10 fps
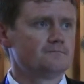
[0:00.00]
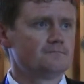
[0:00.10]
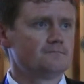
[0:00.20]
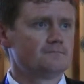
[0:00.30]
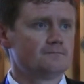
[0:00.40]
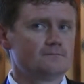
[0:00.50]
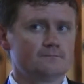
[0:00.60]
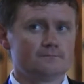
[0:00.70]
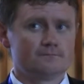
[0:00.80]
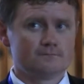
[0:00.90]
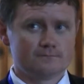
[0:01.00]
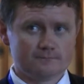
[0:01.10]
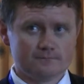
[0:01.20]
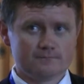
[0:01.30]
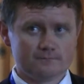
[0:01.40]
Which is another reason why
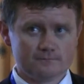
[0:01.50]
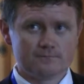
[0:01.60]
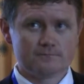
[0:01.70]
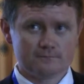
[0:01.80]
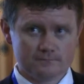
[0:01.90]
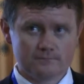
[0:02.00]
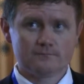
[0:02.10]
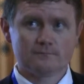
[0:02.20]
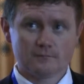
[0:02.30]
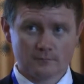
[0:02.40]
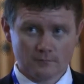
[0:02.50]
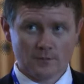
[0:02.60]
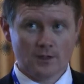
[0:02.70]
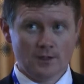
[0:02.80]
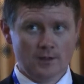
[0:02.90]
you have the credit, which is another reason why we
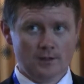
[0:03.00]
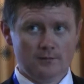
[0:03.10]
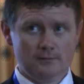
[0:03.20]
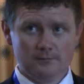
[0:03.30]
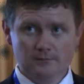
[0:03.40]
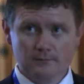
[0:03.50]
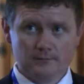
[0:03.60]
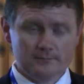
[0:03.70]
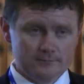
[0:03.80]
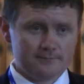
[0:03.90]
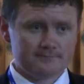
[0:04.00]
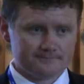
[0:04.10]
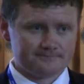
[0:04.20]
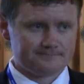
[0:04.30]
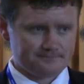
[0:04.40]
want to have the state level credit
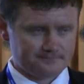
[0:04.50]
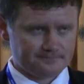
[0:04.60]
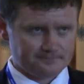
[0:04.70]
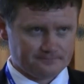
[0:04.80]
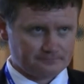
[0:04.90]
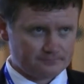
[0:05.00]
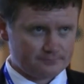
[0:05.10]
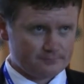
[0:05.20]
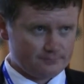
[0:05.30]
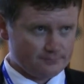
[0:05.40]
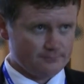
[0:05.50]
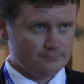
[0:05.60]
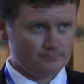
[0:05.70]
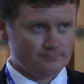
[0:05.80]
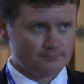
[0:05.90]
so you actually do the research here.
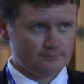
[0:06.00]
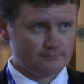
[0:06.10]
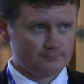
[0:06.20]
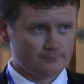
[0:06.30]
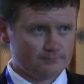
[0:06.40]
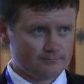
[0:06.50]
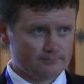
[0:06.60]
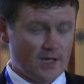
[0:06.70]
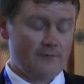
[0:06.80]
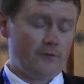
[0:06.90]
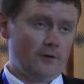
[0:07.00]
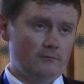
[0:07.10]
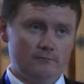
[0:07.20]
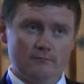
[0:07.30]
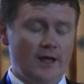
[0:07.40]
And
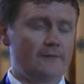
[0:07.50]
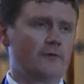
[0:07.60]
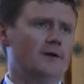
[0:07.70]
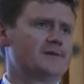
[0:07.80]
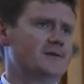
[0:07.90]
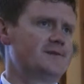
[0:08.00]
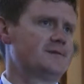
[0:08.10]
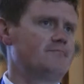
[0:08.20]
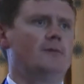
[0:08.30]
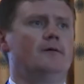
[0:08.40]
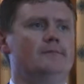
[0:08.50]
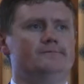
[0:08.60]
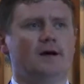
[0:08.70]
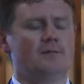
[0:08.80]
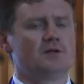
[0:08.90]
for, like for instance,
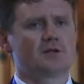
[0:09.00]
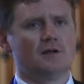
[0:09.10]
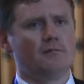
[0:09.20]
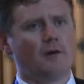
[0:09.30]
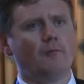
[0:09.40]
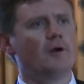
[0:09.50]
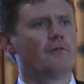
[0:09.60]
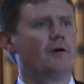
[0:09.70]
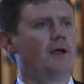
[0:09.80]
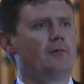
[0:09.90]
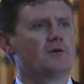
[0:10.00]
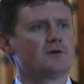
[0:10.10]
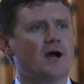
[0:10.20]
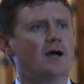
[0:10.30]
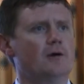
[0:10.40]
I'm just gonna, one of our
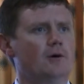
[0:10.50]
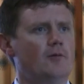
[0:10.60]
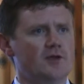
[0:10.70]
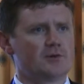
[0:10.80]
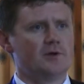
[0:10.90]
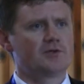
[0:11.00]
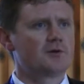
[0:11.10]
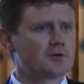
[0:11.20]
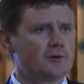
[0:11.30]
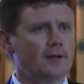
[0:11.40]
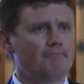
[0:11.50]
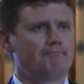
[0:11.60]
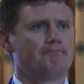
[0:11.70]
neighbors, Iowa, has a research credit.